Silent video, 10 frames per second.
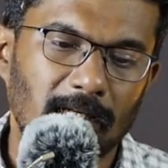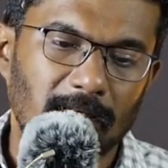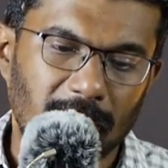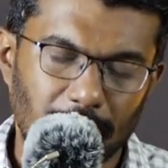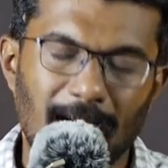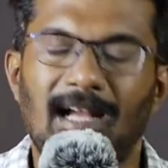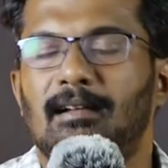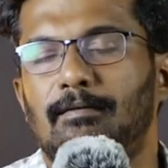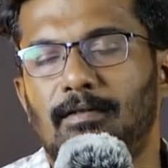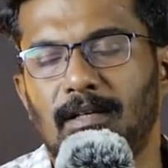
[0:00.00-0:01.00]
in Bank
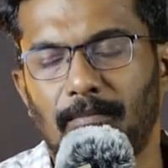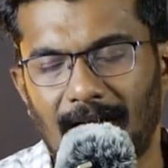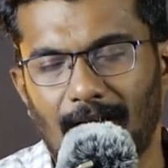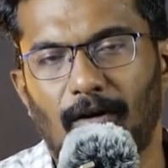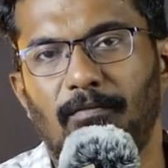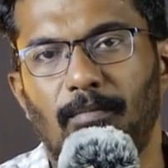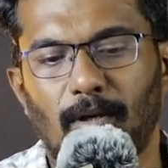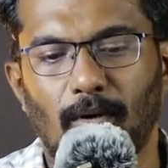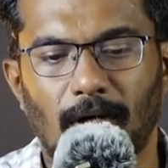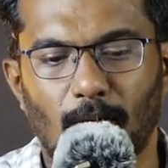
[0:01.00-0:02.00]
Nifty, Bank of
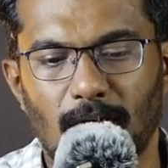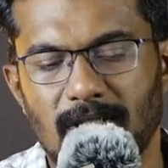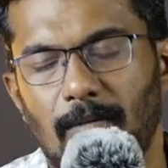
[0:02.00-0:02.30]
Baroda was